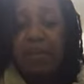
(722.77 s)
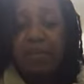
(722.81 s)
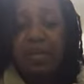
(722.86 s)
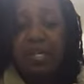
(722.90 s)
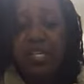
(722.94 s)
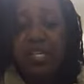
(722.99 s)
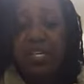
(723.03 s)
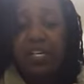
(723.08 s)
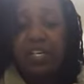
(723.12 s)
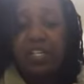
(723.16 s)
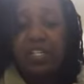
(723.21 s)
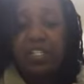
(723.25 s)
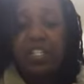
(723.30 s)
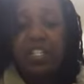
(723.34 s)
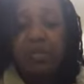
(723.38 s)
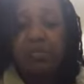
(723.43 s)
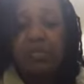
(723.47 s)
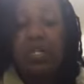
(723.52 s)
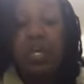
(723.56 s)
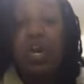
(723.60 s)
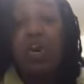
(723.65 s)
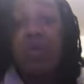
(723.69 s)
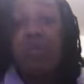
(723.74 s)
it because she
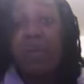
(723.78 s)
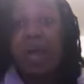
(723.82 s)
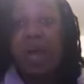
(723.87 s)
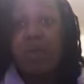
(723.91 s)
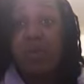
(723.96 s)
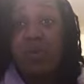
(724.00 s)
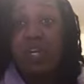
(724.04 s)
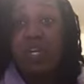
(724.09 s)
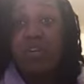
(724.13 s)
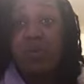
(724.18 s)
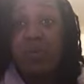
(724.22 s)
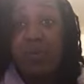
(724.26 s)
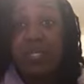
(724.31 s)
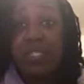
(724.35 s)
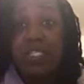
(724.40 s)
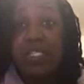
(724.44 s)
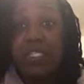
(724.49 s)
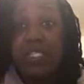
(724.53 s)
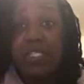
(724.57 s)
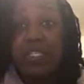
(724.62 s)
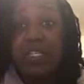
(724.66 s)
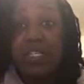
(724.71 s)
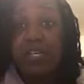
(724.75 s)
was hurt by what
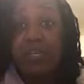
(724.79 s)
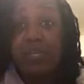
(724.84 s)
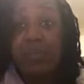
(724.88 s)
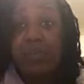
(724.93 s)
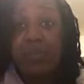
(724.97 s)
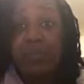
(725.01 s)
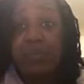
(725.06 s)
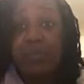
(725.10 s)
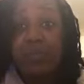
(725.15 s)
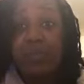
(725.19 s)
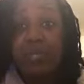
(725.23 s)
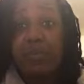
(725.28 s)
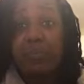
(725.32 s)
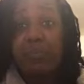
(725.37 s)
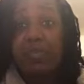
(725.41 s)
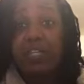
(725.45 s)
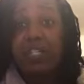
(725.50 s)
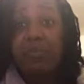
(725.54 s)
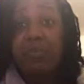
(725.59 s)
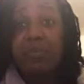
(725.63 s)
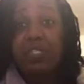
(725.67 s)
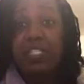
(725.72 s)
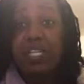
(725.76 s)
Kristen pretty
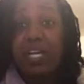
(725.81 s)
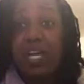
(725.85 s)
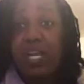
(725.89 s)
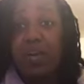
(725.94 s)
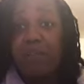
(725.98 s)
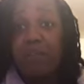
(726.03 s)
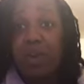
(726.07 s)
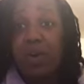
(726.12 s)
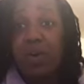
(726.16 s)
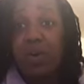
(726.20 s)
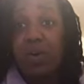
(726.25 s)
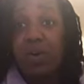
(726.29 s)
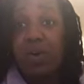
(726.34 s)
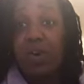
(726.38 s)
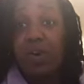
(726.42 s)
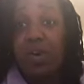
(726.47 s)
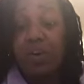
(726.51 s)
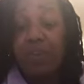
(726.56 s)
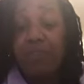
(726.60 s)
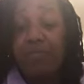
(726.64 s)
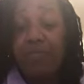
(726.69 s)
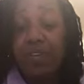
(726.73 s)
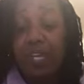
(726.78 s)
much was saying about
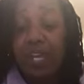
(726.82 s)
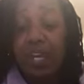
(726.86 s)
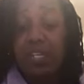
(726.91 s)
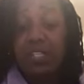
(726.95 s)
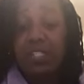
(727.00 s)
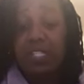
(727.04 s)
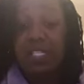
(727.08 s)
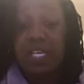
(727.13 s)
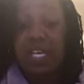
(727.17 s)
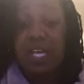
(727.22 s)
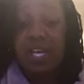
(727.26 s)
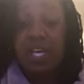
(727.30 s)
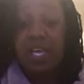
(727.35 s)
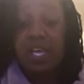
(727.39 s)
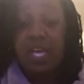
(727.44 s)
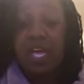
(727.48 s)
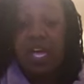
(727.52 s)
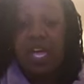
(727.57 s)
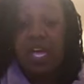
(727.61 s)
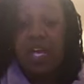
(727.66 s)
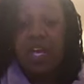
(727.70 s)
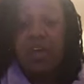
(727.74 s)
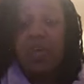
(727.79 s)
her fiance
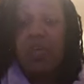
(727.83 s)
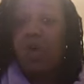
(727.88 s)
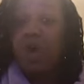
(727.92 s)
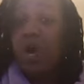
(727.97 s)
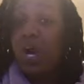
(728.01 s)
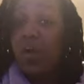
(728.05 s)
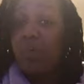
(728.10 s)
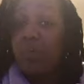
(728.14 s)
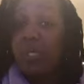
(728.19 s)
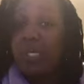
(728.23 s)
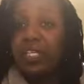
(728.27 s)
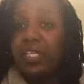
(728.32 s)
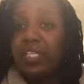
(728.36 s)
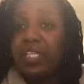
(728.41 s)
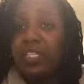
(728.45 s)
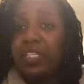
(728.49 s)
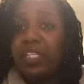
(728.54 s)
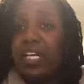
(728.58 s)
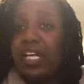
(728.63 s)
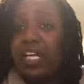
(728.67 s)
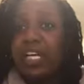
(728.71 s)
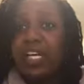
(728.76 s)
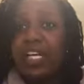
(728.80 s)
Kwame,
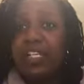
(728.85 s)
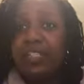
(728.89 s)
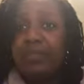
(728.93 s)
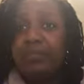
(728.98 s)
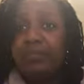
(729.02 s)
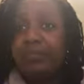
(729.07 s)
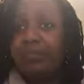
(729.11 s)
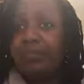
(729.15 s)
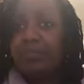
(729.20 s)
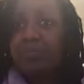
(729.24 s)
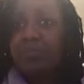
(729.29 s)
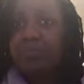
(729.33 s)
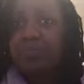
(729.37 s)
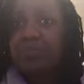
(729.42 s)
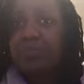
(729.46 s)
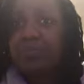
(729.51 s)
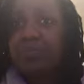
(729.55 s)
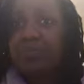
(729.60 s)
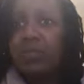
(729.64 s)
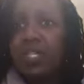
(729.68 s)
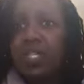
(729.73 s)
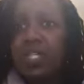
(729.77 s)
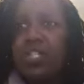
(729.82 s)
and
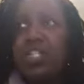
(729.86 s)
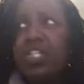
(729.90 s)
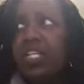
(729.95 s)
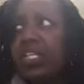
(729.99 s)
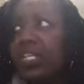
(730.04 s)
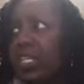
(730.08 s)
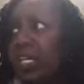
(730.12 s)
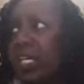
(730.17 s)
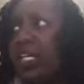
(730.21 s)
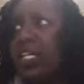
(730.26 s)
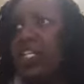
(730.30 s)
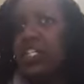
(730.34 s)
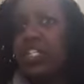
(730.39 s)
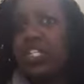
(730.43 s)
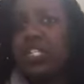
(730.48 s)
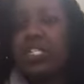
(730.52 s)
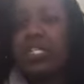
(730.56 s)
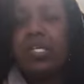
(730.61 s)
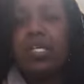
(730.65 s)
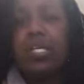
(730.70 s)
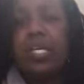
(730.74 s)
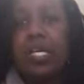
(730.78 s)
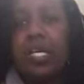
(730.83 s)
she did it. She
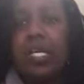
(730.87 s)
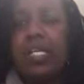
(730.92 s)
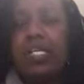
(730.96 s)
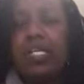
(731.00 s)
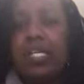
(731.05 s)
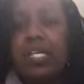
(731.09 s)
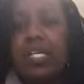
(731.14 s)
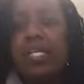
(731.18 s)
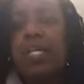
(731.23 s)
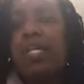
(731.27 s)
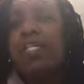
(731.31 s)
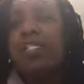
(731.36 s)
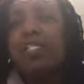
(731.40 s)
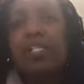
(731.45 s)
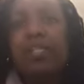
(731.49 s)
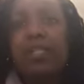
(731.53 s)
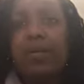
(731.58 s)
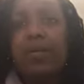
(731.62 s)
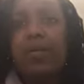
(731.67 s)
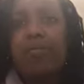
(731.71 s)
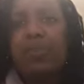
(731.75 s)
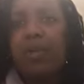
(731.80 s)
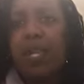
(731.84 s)
took it and did it as a
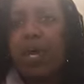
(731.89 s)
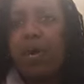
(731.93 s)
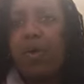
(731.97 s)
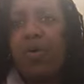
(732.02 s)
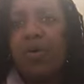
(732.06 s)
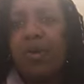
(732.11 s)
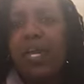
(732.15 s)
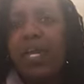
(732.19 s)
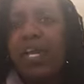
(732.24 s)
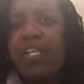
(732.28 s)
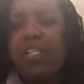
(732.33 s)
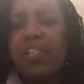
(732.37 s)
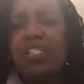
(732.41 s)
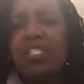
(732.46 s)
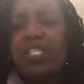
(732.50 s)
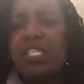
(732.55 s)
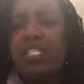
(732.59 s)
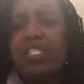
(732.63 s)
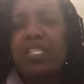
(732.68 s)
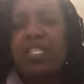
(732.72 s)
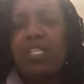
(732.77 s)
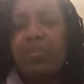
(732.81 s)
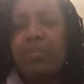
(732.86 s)
low blow, and
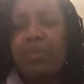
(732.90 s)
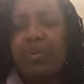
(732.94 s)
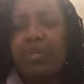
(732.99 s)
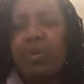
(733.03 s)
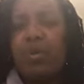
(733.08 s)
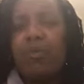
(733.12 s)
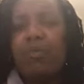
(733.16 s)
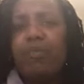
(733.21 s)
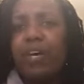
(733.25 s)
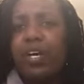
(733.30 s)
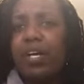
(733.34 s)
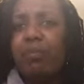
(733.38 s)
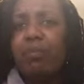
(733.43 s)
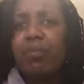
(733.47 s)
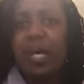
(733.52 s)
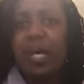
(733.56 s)
Cece didn't put no fucking